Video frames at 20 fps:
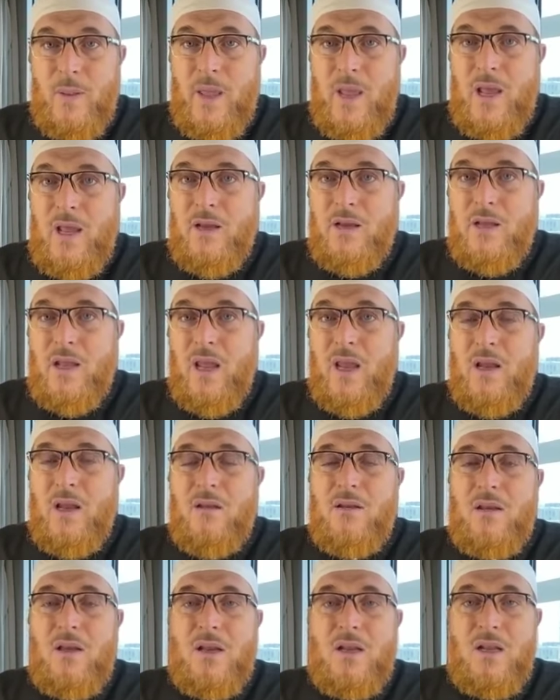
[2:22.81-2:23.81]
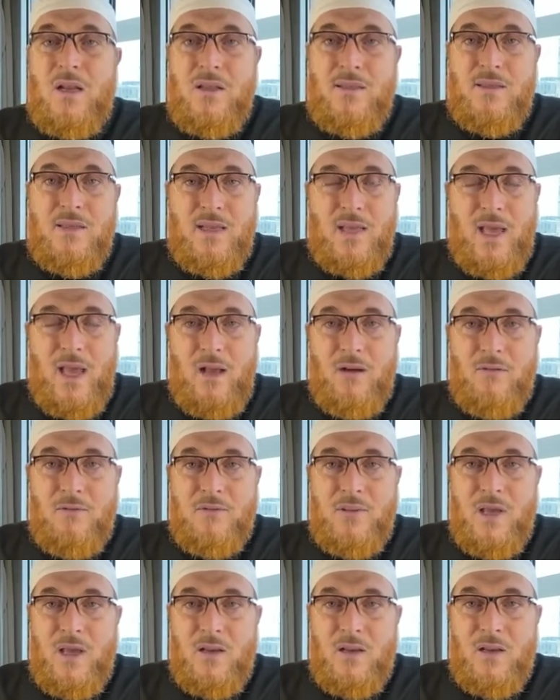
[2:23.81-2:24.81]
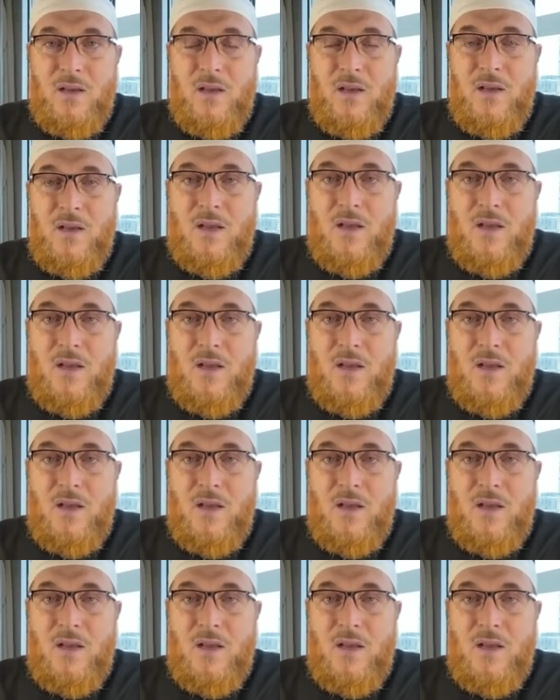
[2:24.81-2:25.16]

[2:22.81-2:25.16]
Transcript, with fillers: and gained nothing out of that.